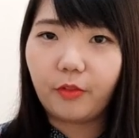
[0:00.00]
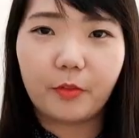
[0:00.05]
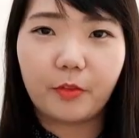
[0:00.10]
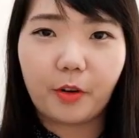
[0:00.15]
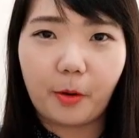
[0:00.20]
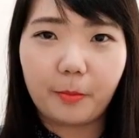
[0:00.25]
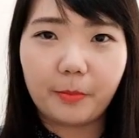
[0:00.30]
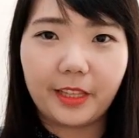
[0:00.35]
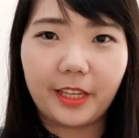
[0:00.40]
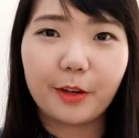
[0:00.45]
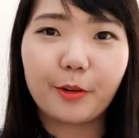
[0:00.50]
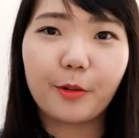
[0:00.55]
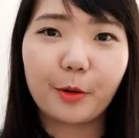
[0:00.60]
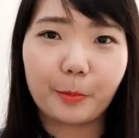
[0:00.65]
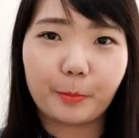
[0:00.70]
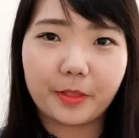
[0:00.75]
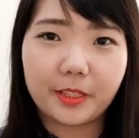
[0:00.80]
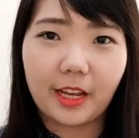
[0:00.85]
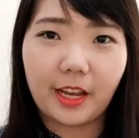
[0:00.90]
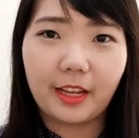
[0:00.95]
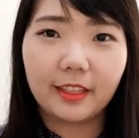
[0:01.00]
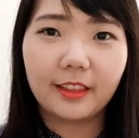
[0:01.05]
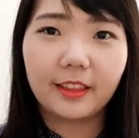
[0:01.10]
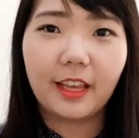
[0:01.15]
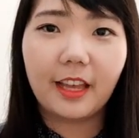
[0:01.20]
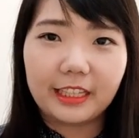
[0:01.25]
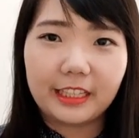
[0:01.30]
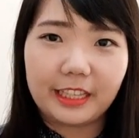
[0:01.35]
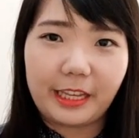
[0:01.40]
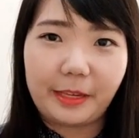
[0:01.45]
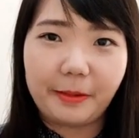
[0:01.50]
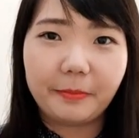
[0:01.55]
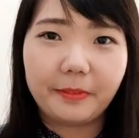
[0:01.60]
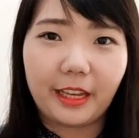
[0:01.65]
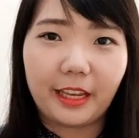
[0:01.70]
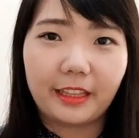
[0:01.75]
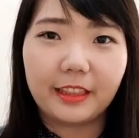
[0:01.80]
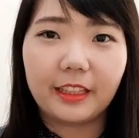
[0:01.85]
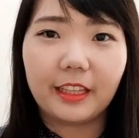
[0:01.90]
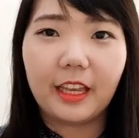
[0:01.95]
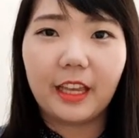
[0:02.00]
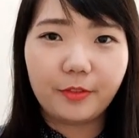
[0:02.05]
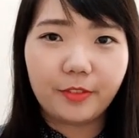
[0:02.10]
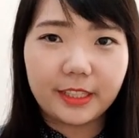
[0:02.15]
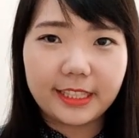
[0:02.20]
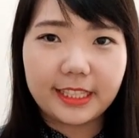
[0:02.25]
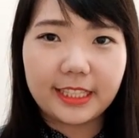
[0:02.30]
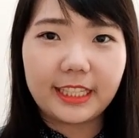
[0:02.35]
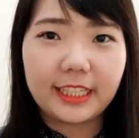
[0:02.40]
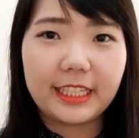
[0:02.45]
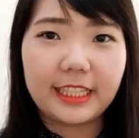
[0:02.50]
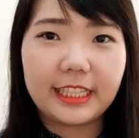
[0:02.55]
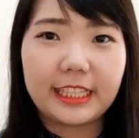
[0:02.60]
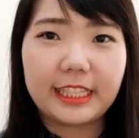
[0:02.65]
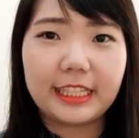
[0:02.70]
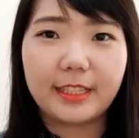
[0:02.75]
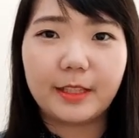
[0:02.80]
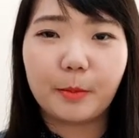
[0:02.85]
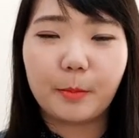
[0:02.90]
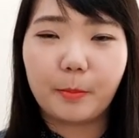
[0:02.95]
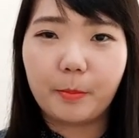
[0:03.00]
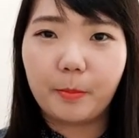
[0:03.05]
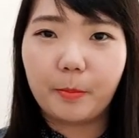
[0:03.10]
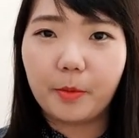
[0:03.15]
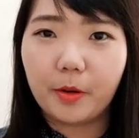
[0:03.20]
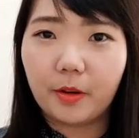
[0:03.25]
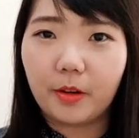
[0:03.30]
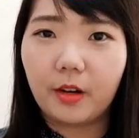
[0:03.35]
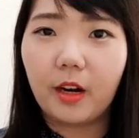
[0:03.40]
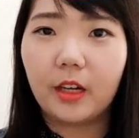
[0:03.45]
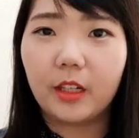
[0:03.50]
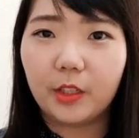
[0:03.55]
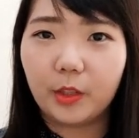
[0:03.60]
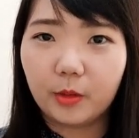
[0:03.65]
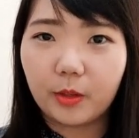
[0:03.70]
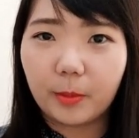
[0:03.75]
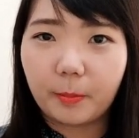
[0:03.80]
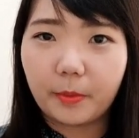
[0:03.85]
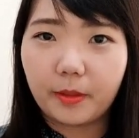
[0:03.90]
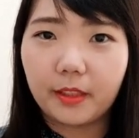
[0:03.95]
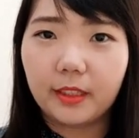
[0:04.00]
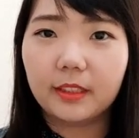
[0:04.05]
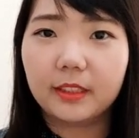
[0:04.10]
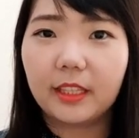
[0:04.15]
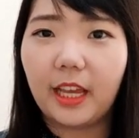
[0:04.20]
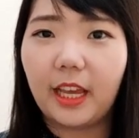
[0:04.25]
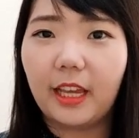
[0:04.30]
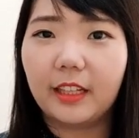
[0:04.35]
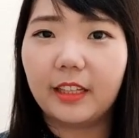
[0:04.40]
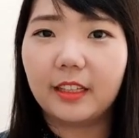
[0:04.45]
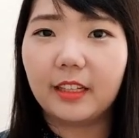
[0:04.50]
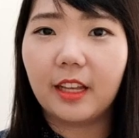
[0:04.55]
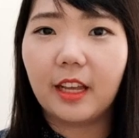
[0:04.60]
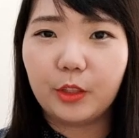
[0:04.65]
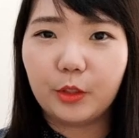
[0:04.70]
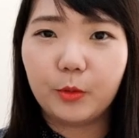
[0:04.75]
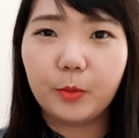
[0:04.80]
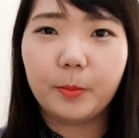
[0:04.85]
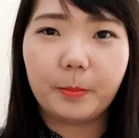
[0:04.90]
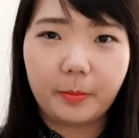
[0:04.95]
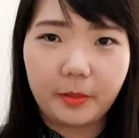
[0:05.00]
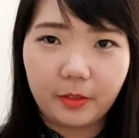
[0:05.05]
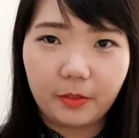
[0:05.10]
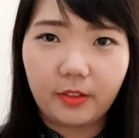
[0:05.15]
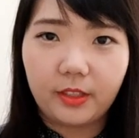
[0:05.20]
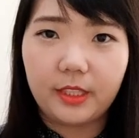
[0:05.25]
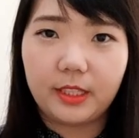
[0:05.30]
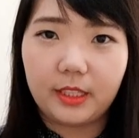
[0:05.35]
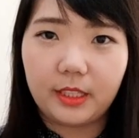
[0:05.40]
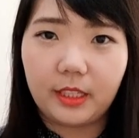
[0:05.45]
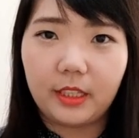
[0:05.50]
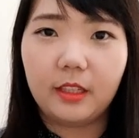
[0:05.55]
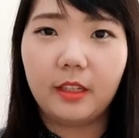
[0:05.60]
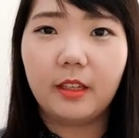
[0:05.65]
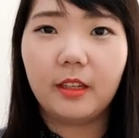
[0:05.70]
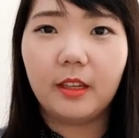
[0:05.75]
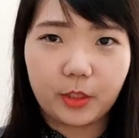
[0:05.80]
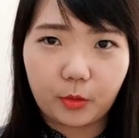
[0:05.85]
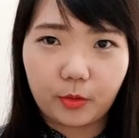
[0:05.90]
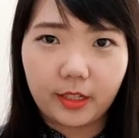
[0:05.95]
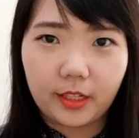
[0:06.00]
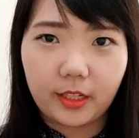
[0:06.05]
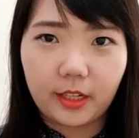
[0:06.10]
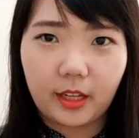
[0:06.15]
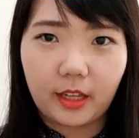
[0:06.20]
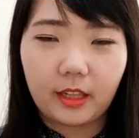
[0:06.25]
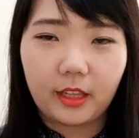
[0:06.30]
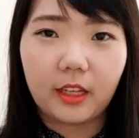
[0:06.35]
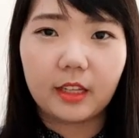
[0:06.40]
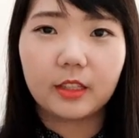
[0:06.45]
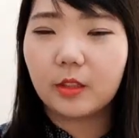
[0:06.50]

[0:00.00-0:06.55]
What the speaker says: From their website, they claim that PVC is more durable than UPVC material.